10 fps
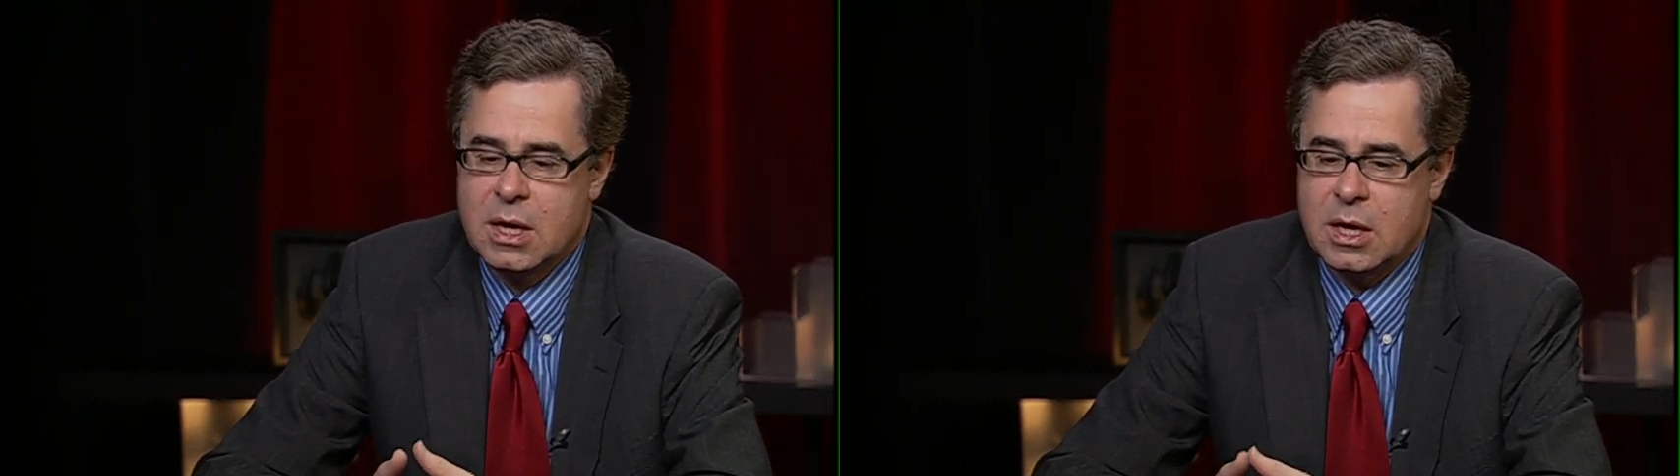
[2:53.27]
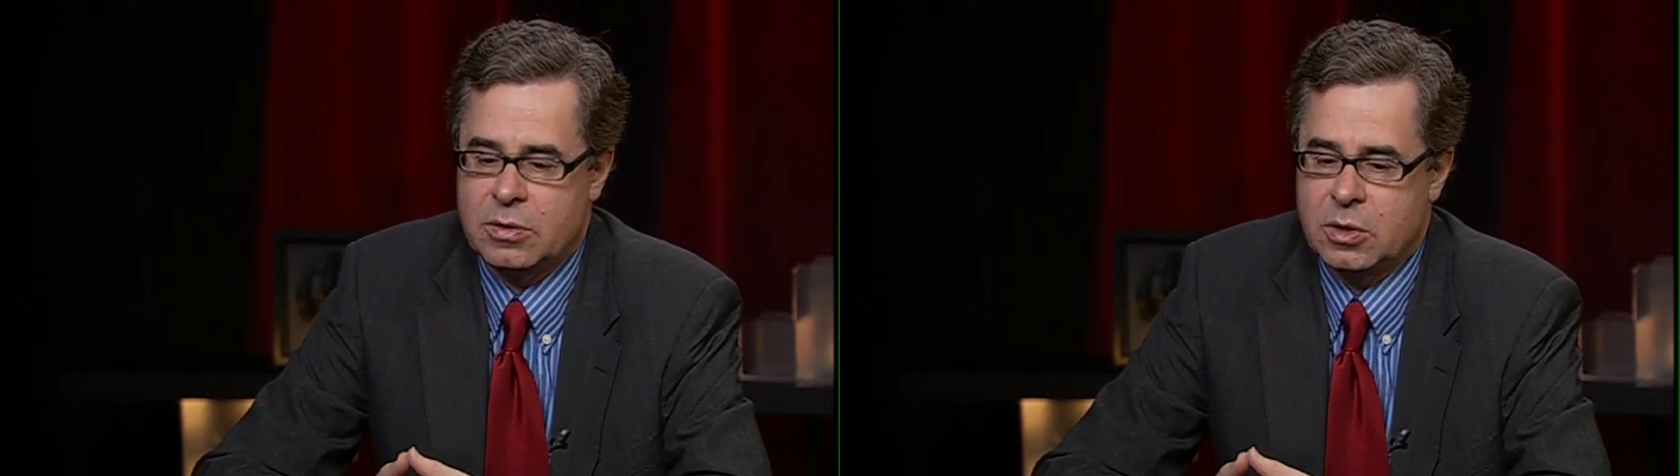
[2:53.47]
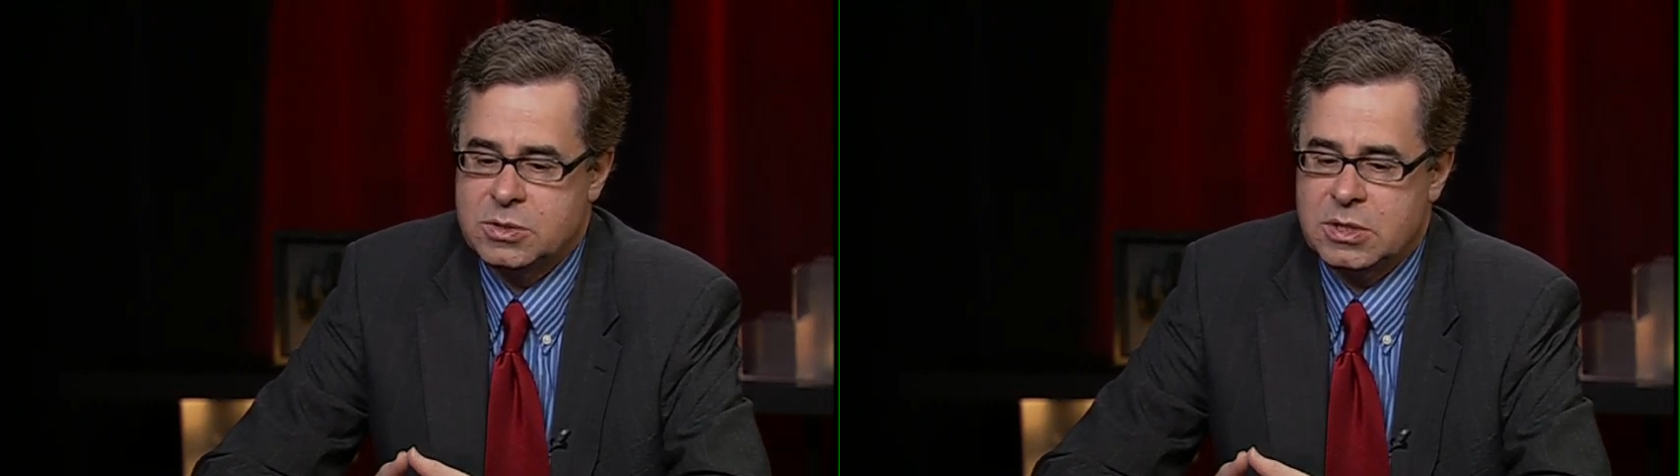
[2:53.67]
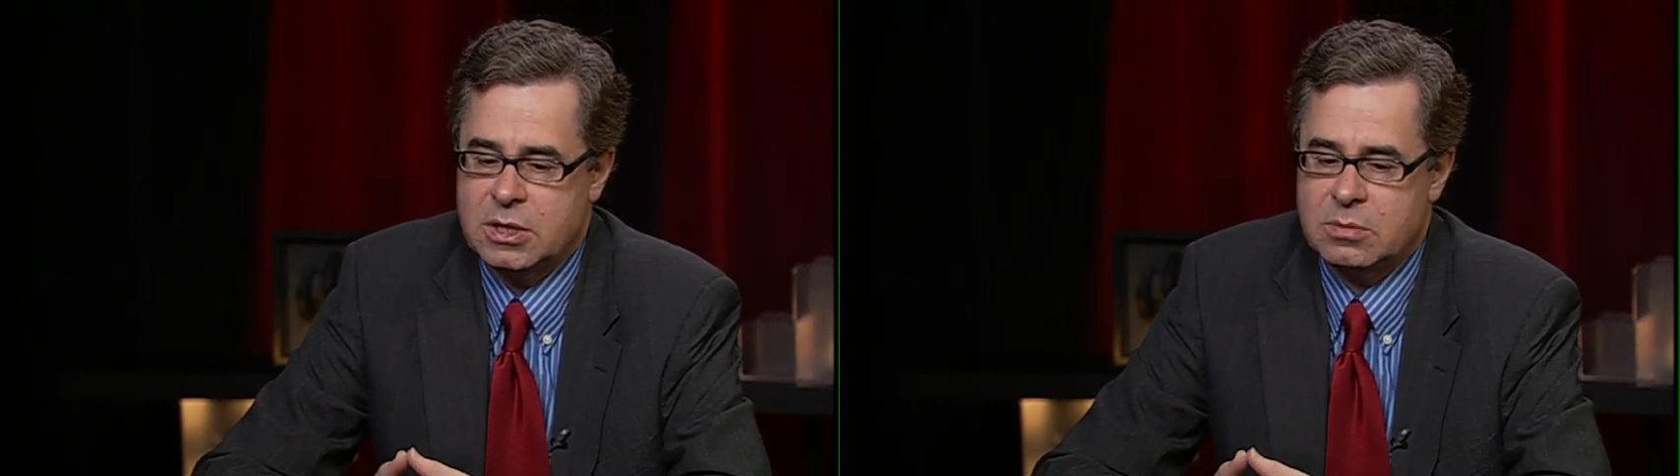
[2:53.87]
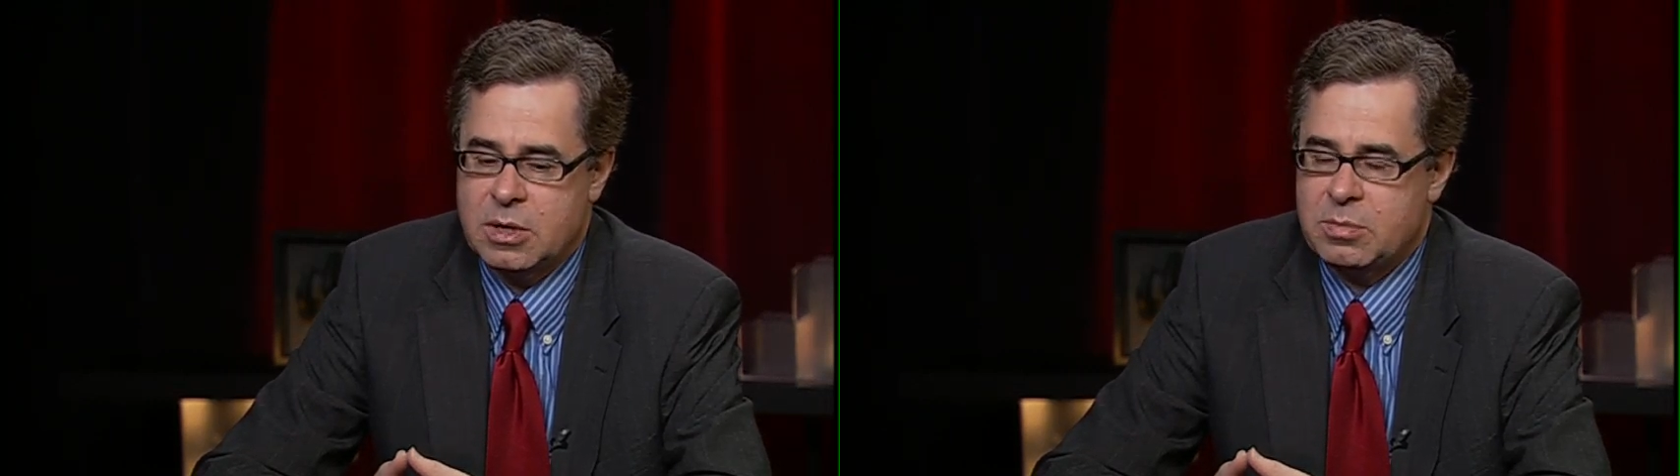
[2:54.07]
And those
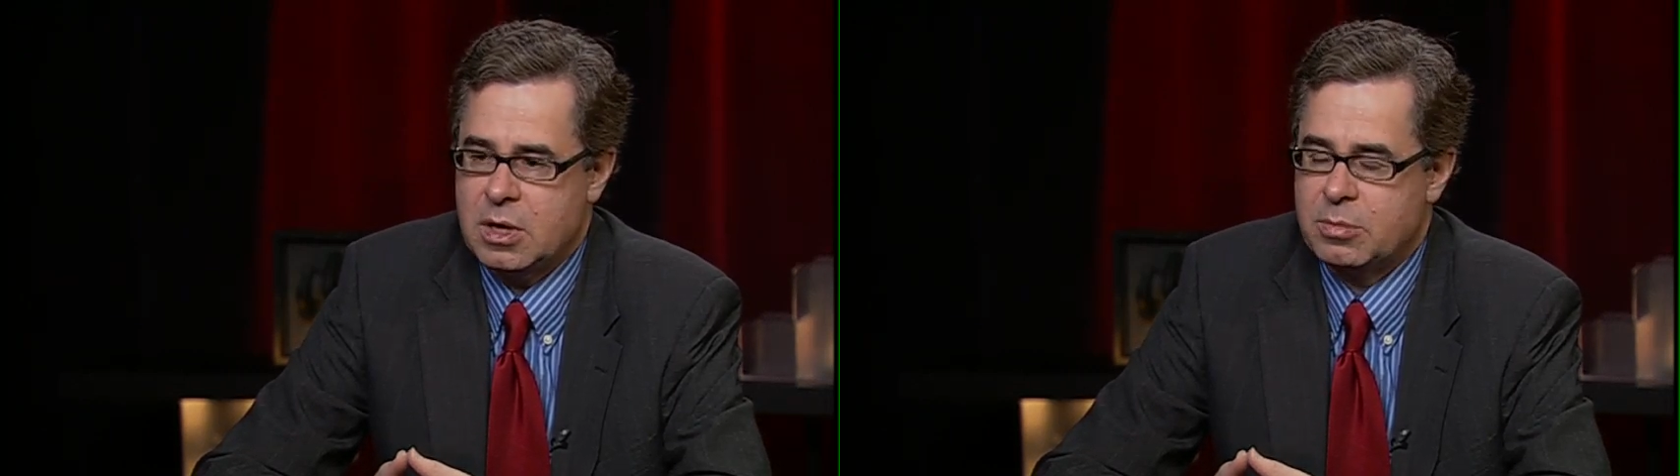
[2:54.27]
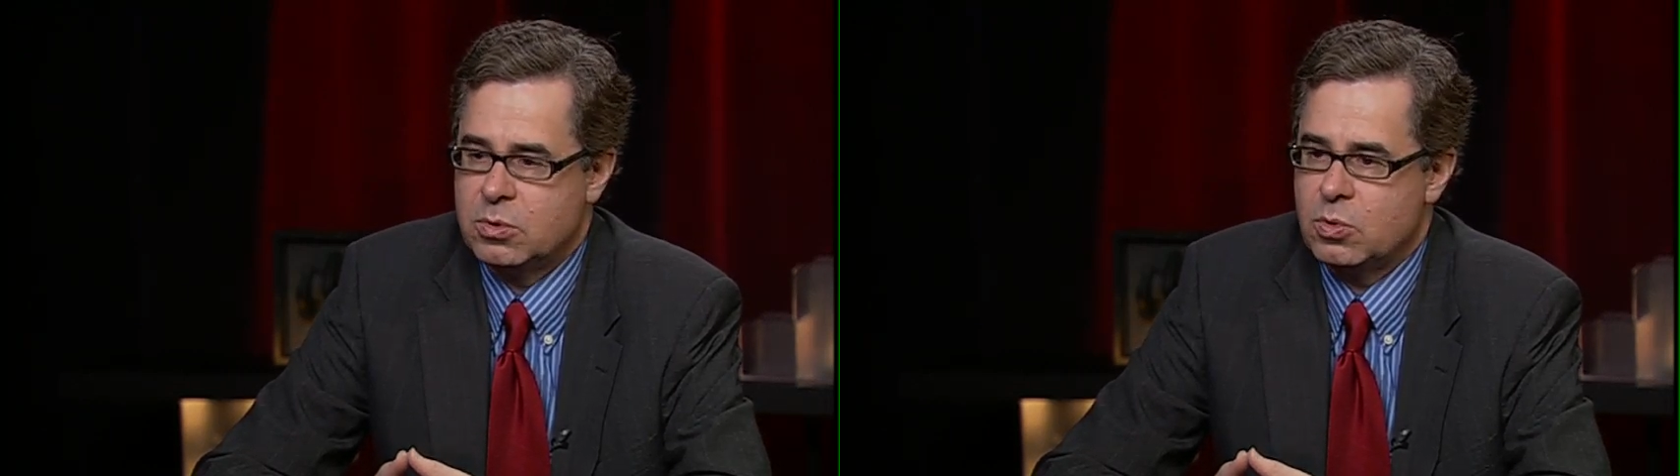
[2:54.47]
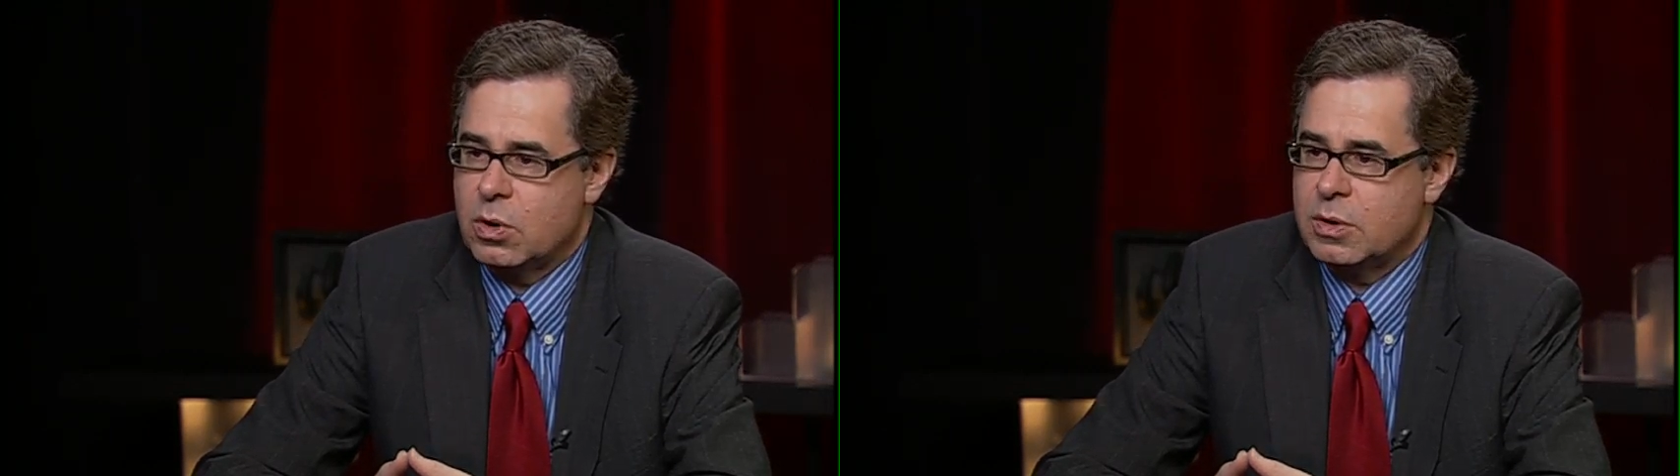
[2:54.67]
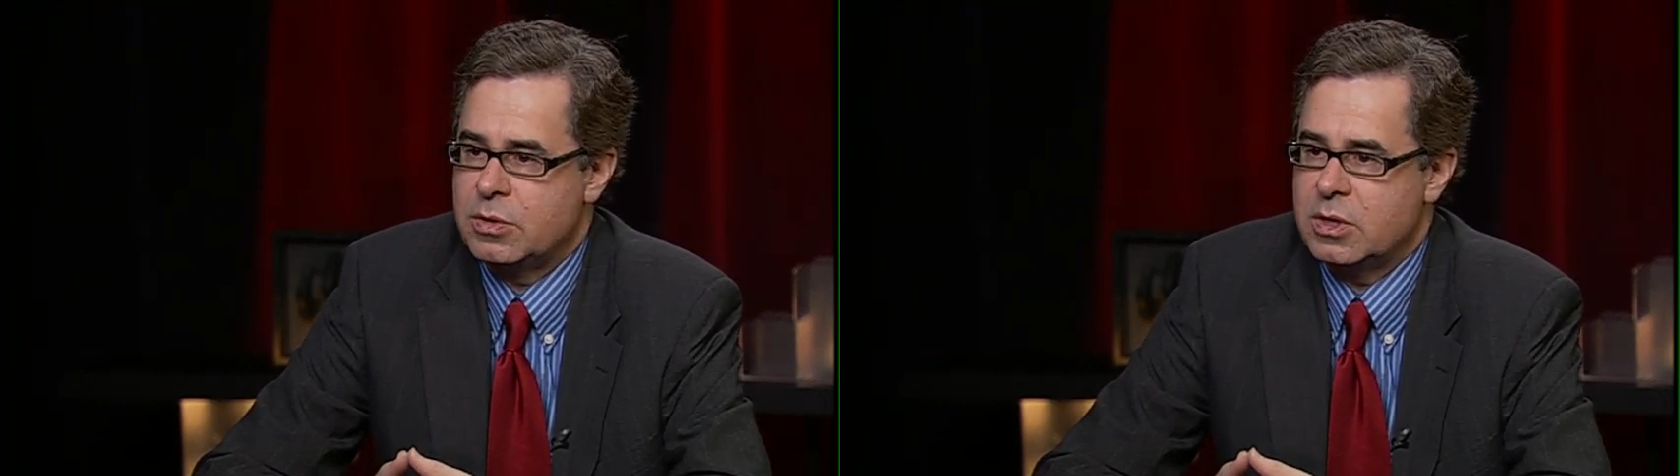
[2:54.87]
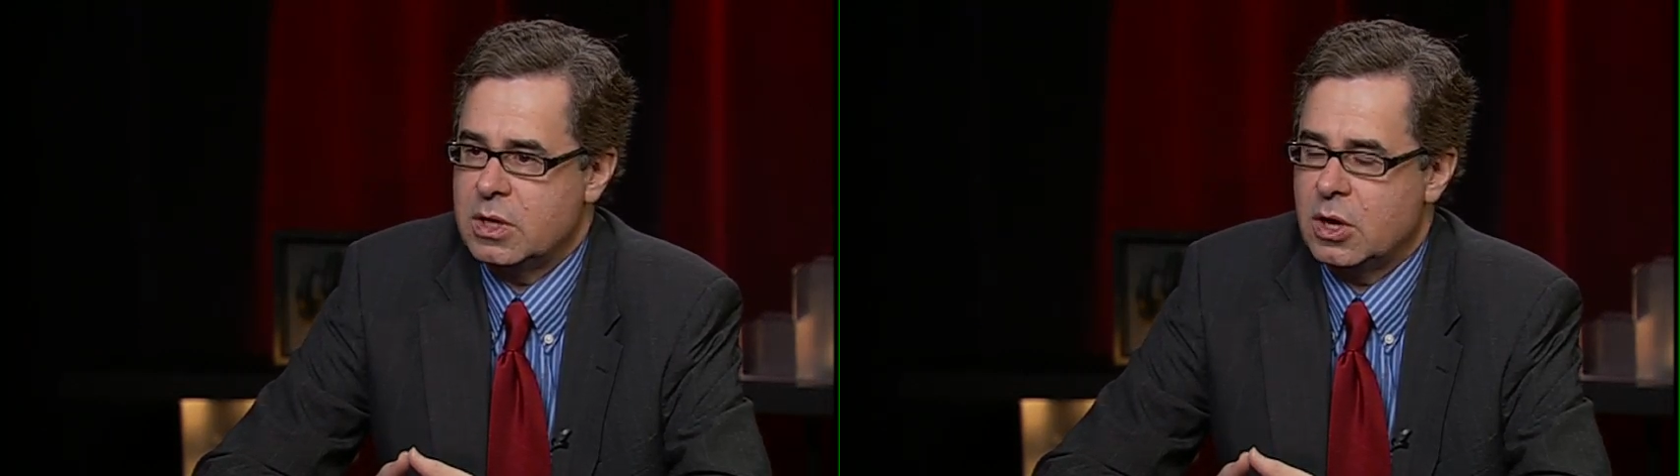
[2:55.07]
tend to be people who are
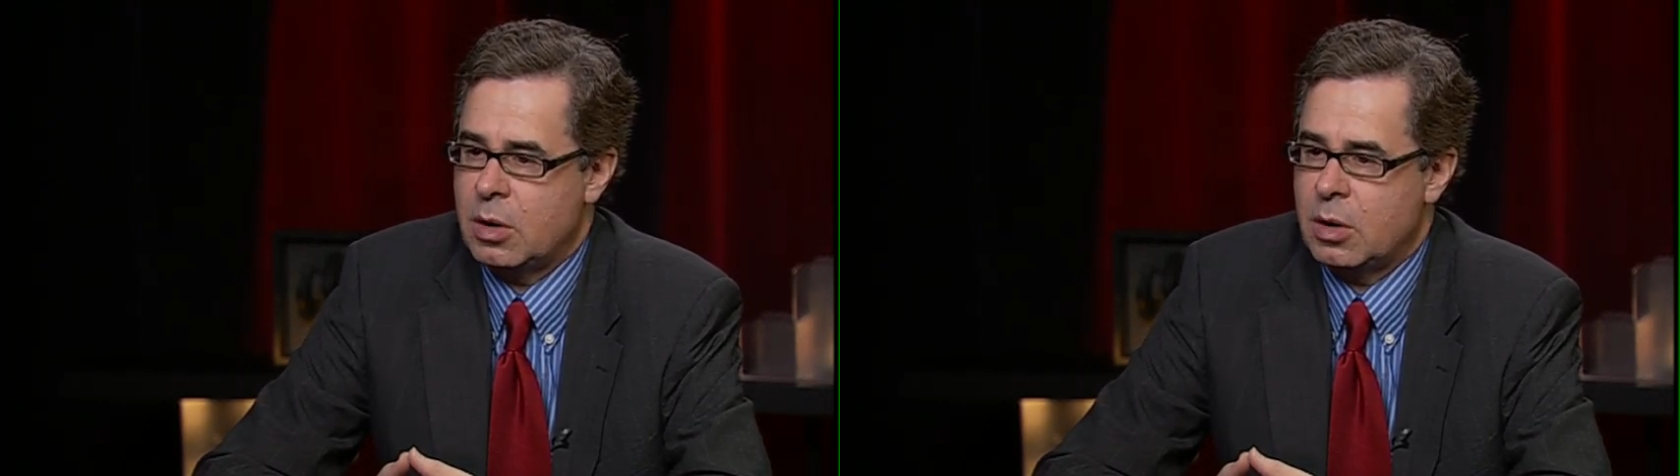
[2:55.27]
in the